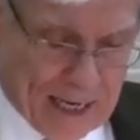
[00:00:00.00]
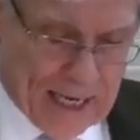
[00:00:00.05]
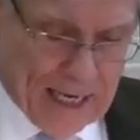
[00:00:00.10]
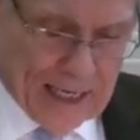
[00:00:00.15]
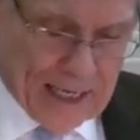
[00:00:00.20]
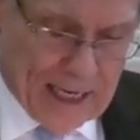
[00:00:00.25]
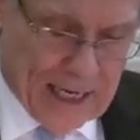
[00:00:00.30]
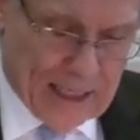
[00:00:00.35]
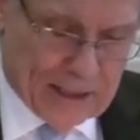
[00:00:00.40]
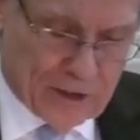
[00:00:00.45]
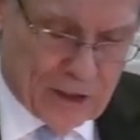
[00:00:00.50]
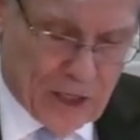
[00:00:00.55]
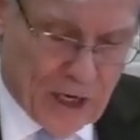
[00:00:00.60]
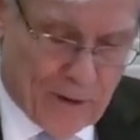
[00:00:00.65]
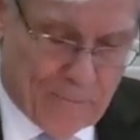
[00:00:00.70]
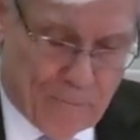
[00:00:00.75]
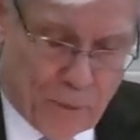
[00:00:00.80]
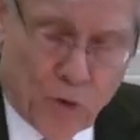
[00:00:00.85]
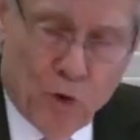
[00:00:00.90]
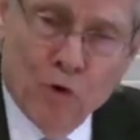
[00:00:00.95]
is
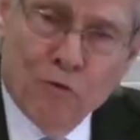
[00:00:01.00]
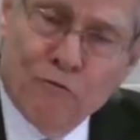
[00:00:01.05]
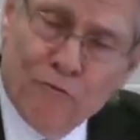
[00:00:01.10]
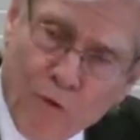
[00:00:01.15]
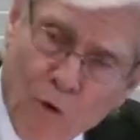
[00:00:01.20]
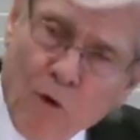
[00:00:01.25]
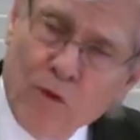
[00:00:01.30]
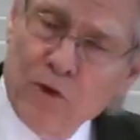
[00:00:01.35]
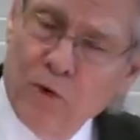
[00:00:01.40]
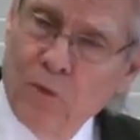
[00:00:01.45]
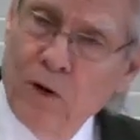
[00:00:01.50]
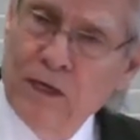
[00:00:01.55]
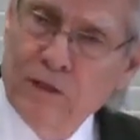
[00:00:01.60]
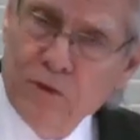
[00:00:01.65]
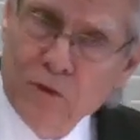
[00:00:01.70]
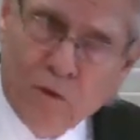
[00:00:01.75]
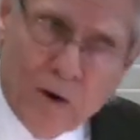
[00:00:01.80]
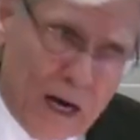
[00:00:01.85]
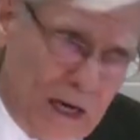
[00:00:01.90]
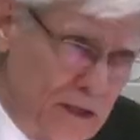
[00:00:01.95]
there proof for the
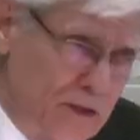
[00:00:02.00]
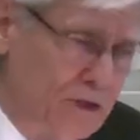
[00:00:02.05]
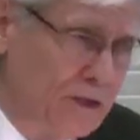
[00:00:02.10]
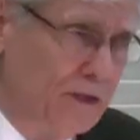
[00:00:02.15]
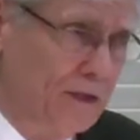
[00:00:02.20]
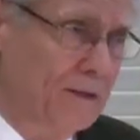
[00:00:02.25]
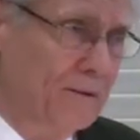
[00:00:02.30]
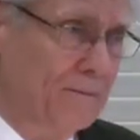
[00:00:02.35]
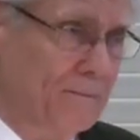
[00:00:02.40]
resurrection?